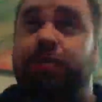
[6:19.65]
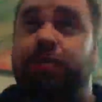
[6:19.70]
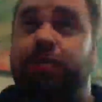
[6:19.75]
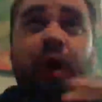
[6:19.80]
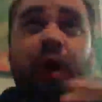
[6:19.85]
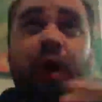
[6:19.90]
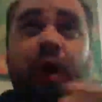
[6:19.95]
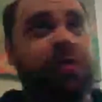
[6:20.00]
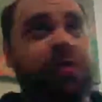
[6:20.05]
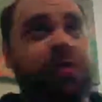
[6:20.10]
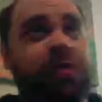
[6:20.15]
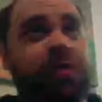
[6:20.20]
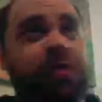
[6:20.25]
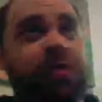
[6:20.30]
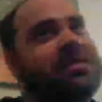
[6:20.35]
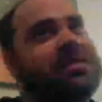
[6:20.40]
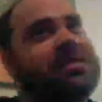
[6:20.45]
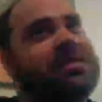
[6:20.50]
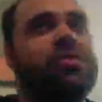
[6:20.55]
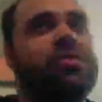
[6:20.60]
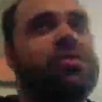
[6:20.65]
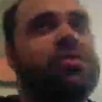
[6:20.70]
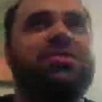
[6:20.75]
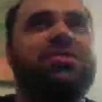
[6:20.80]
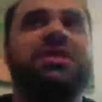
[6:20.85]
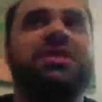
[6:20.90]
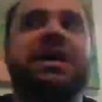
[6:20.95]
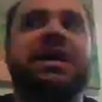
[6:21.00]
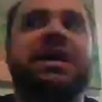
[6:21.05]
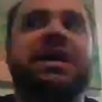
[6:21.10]
And part of that
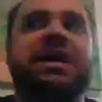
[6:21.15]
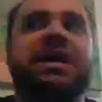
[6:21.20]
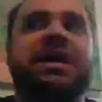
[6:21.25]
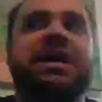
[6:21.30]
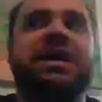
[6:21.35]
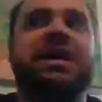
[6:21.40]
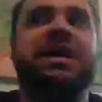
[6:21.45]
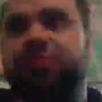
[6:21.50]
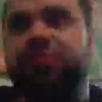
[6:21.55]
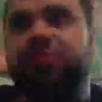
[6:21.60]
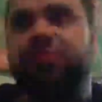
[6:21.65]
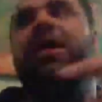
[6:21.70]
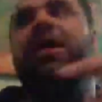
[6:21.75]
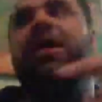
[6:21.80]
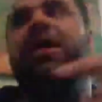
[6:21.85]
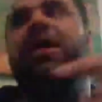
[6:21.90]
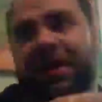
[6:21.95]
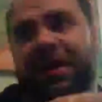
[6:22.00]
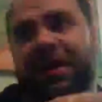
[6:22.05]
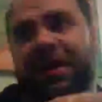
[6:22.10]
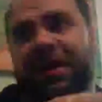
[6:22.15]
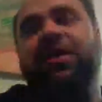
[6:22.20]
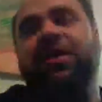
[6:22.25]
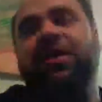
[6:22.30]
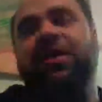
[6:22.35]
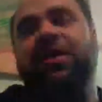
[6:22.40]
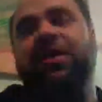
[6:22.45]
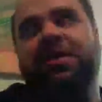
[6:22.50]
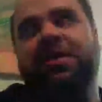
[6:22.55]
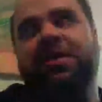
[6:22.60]
discourse is paratext
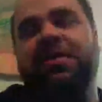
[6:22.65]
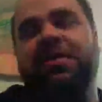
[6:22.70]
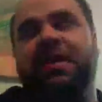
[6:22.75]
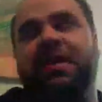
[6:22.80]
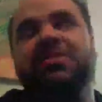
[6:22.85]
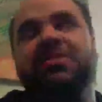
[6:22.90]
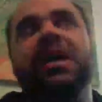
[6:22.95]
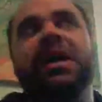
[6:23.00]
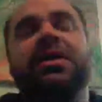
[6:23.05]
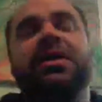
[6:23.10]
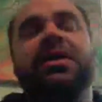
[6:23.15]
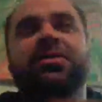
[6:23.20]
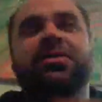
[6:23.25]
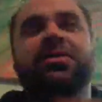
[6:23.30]
and all of these things.